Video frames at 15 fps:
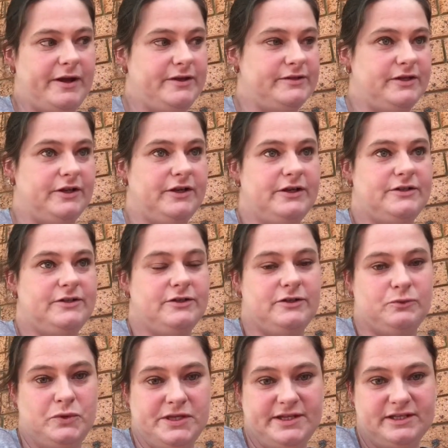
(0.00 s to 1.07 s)
I used to go
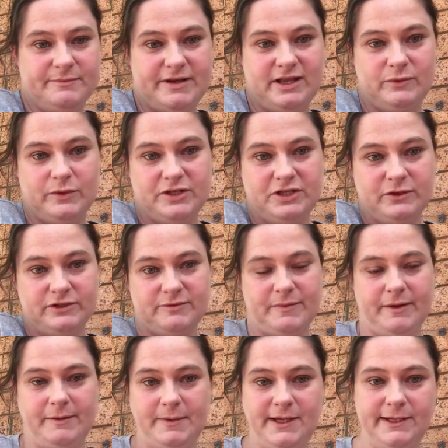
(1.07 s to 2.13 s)
to with Isabella when she was a
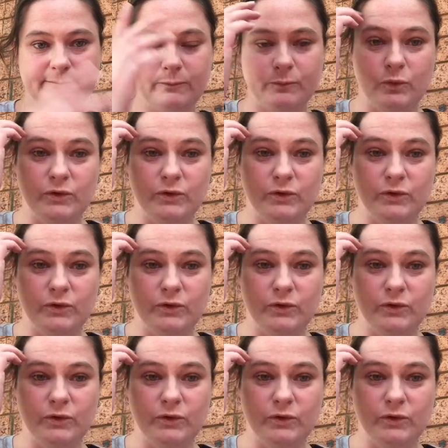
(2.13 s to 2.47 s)
baby.